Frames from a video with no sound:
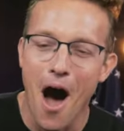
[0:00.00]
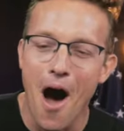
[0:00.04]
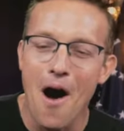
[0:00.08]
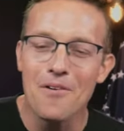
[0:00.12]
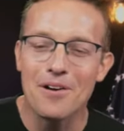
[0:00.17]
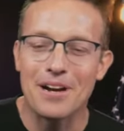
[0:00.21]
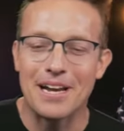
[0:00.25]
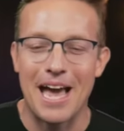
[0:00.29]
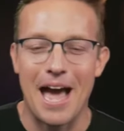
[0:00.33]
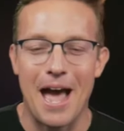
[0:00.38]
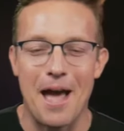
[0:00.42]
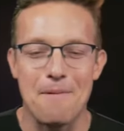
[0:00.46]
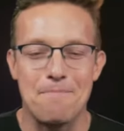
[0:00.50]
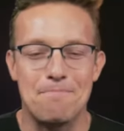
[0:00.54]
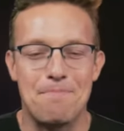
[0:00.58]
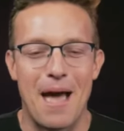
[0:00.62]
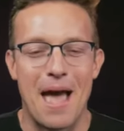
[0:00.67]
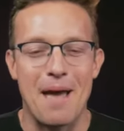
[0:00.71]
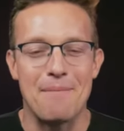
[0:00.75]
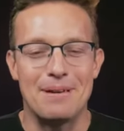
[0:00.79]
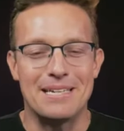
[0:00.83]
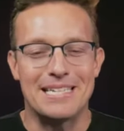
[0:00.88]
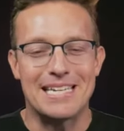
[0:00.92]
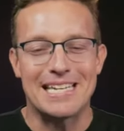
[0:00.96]
Okay,
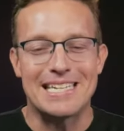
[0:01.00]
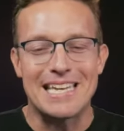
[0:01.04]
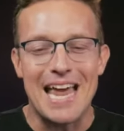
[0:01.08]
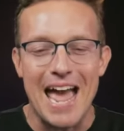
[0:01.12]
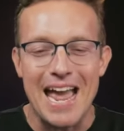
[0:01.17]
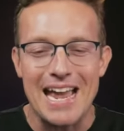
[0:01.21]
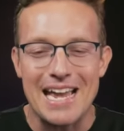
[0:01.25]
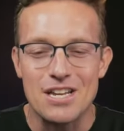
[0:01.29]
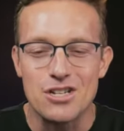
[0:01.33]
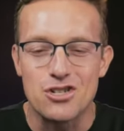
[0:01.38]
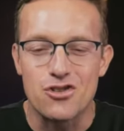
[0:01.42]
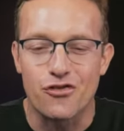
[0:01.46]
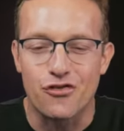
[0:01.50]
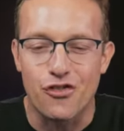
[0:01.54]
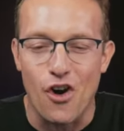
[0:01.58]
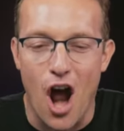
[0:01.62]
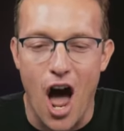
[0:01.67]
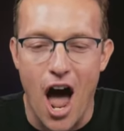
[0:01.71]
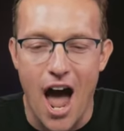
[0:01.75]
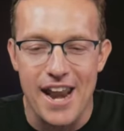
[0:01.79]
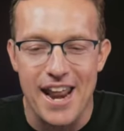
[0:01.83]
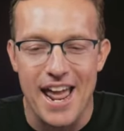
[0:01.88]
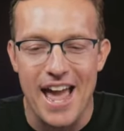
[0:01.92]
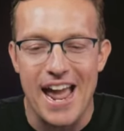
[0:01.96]
baby. Today is
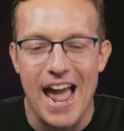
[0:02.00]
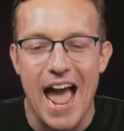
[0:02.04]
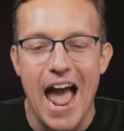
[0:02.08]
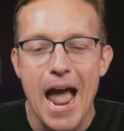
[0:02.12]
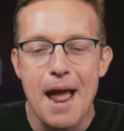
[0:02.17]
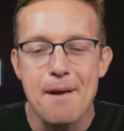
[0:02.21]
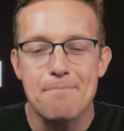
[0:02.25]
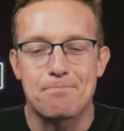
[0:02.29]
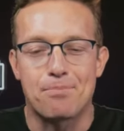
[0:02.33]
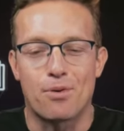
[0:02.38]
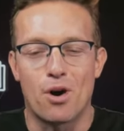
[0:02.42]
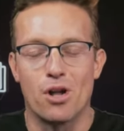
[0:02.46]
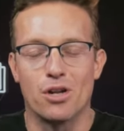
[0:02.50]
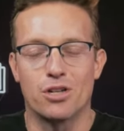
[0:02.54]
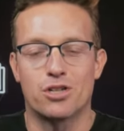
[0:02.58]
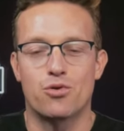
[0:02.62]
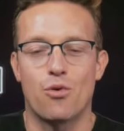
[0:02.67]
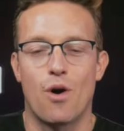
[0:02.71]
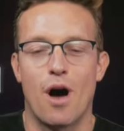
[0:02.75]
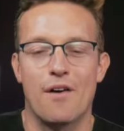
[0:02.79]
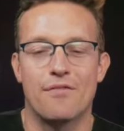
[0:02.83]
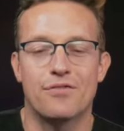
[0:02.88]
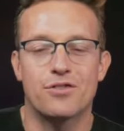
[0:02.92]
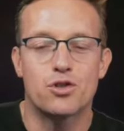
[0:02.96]
Friday, April
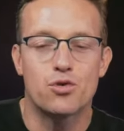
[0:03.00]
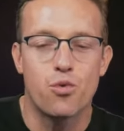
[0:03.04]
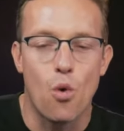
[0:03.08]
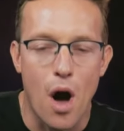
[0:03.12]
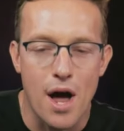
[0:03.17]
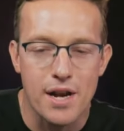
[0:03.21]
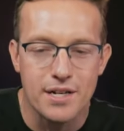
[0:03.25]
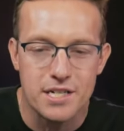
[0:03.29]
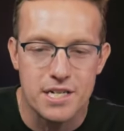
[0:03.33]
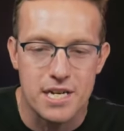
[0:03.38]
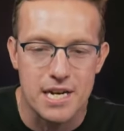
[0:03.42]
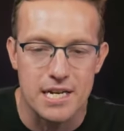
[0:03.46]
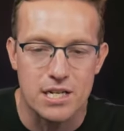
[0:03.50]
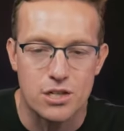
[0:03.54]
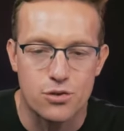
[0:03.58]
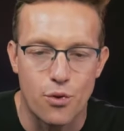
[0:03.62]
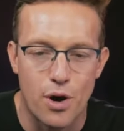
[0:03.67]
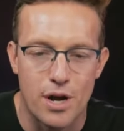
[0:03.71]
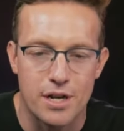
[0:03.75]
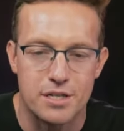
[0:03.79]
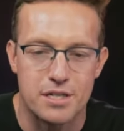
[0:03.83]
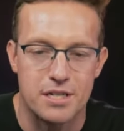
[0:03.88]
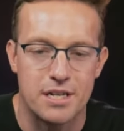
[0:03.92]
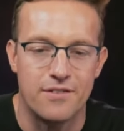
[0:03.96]
12th,
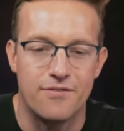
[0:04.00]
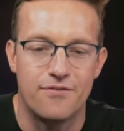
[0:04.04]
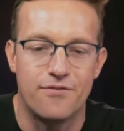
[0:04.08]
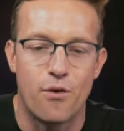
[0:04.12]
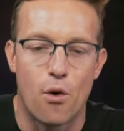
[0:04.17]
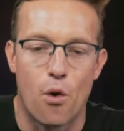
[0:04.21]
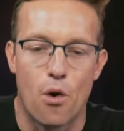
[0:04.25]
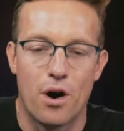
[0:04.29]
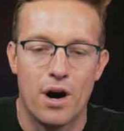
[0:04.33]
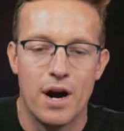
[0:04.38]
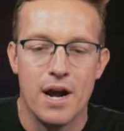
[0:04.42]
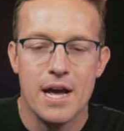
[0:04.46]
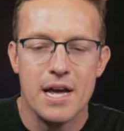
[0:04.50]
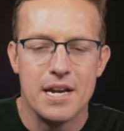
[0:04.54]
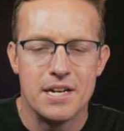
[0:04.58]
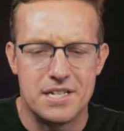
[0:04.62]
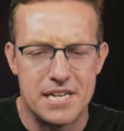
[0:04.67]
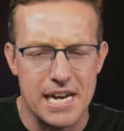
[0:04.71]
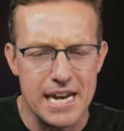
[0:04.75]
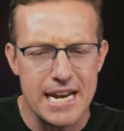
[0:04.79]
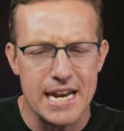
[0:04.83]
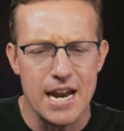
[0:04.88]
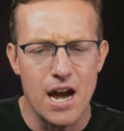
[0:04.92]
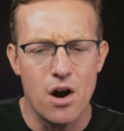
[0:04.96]
2024.
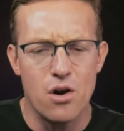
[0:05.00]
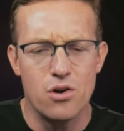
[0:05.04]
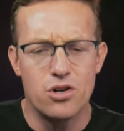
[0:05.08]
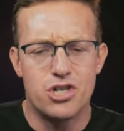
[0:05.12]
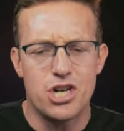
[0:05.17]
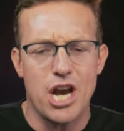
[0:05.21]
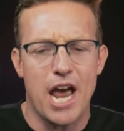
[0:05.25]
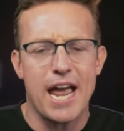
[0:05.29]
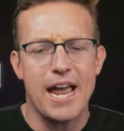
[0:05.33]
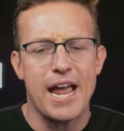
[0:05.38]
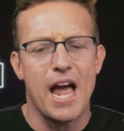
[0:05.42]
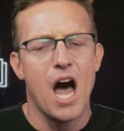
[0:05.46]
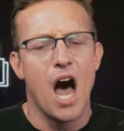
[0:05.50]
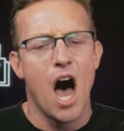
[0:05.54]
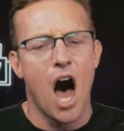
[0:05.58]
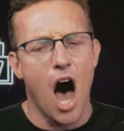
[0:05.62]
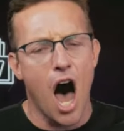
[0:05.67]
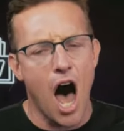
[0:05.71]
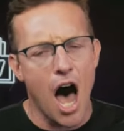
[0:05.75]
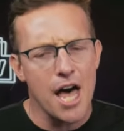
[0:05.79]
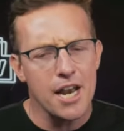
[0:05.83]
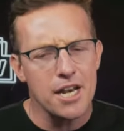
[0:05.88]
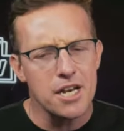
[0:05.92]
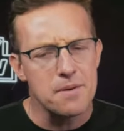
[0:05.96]
DOJ
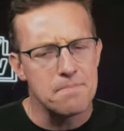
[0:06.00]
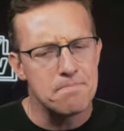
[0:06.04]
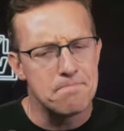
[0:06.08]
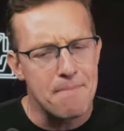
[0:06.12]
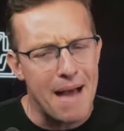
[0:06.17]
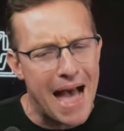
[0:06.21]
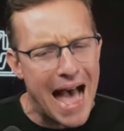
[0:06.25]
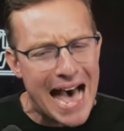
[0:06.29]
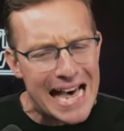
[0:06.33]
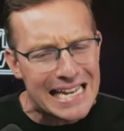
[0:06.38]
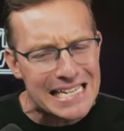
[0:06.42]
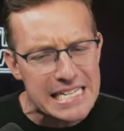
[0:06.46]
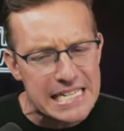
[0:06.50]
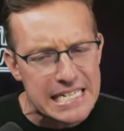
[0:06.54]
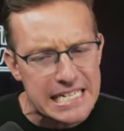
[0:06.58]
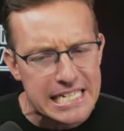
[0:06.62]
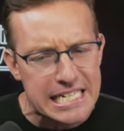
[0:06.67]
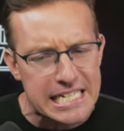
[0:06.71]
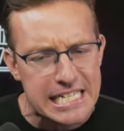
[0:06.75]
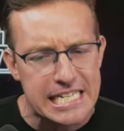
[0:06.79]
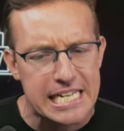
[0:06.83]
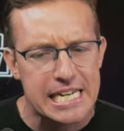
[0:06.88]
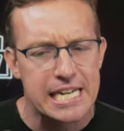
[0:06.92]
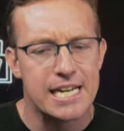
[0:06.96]

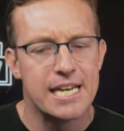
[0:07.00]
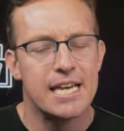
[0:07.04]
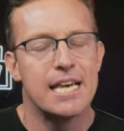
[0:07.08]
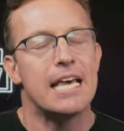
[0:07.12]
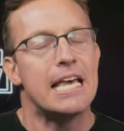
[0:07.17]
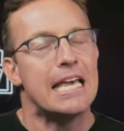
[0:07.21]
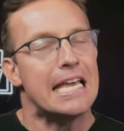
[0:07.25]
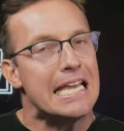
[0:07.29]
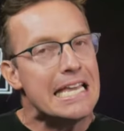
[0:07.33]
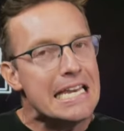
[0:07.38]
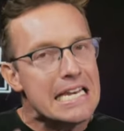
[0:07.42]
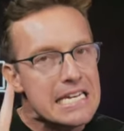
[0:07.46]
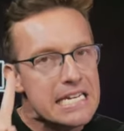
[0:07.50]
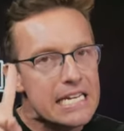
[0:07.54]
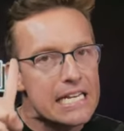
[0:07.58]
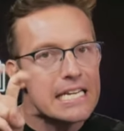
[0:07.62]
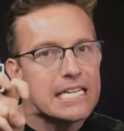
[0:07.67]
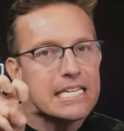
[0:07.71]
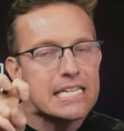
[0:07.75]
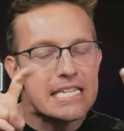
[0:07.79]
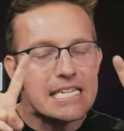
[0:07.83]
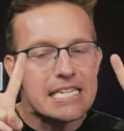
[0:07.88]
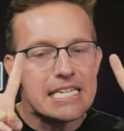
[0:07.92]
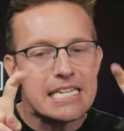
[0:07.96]
unmasks
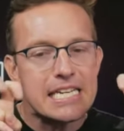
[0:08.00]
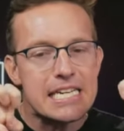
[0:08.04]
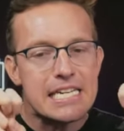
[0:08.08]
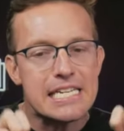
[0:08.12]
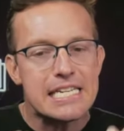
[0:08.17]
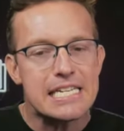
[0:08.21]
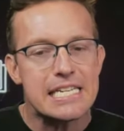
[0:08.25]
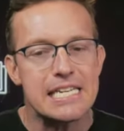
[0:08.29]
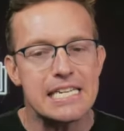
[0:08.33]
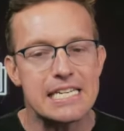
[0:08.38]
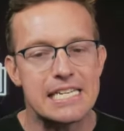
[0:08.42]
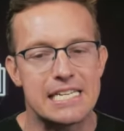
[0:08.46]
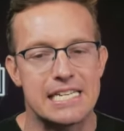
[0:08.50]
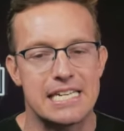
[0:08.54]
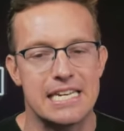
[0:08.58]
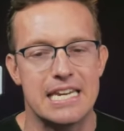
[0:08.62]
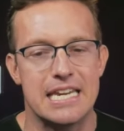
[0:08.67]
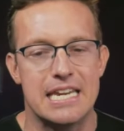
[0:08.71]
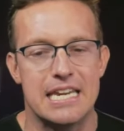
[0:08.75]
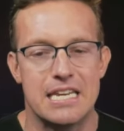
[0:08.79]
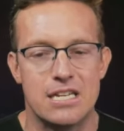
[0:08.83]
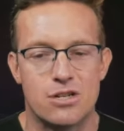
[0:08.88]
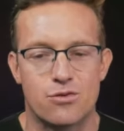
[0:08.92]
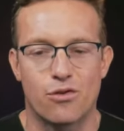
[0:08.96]

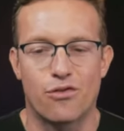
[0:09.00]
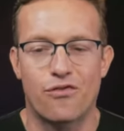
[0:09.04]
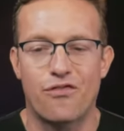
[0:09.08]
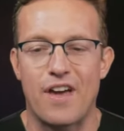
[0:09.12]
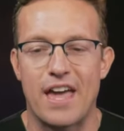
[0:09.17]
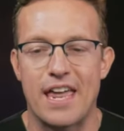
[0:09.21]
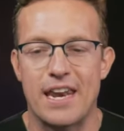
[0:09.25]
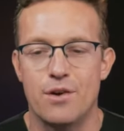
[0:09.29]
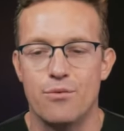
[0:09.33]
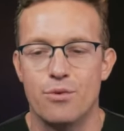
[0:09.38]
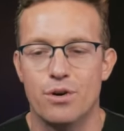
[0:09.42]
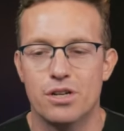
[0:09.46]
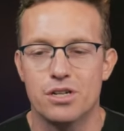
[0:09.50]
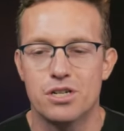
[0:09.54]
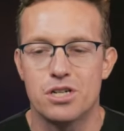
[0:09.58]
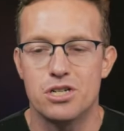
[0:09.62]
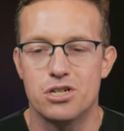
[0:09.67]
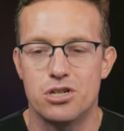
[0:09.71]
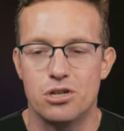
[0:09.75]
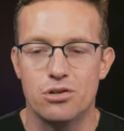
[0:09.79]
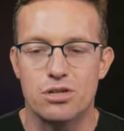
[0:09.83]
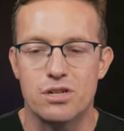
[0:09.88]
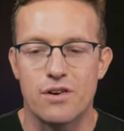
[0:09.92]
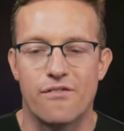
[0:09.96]
inconsistencies with Fani
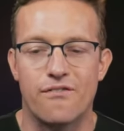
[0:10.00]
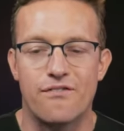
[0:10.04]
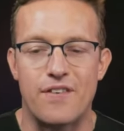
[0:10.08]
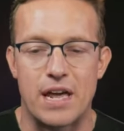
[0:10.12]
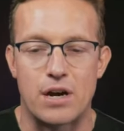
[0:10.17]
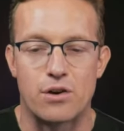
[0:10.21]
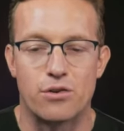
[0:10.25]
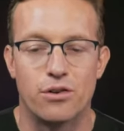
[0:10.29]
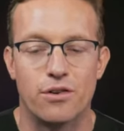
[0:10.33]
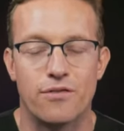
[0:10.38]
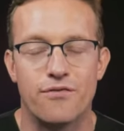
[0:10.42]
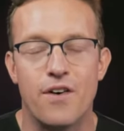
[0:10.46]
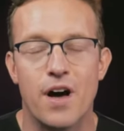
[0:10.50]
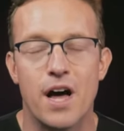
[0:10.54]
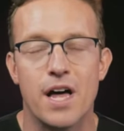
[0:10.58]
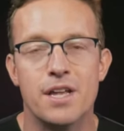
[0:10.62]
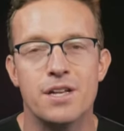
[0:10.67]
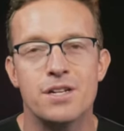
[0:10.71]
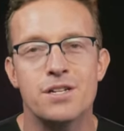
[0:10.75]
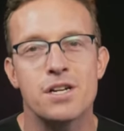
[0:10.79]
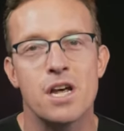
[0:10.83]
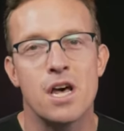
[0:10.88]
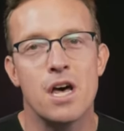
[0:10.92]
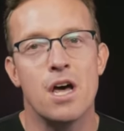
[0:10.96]
Willis's use of federal
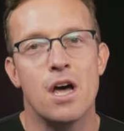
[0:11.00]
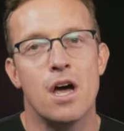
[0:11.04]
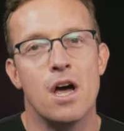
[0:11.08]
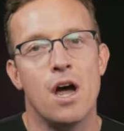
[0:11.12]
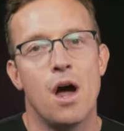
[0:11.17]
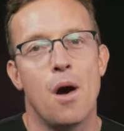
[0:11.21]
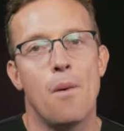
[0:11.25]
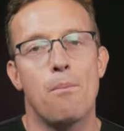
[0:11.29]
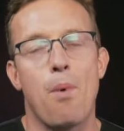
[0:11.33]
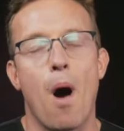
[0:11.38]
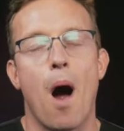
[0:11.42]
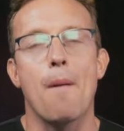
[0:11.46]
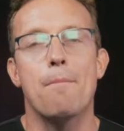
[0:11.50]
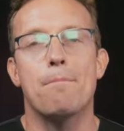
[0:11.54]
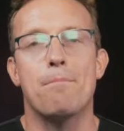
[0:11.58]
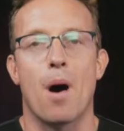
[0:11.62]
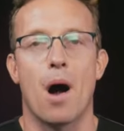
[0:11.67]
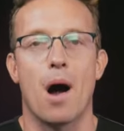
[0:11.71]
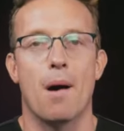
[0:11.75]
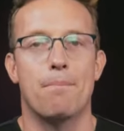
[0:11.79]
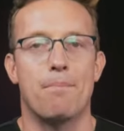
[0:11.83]
funds. We've